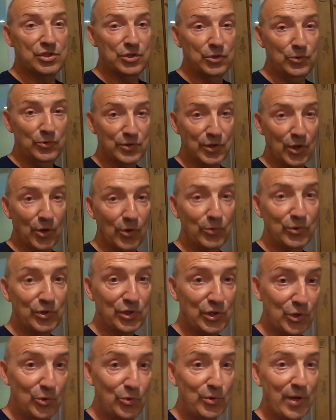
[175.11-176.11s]
2
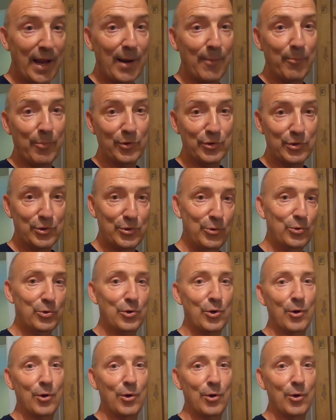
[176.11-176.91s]
zones, 2 dampers, 2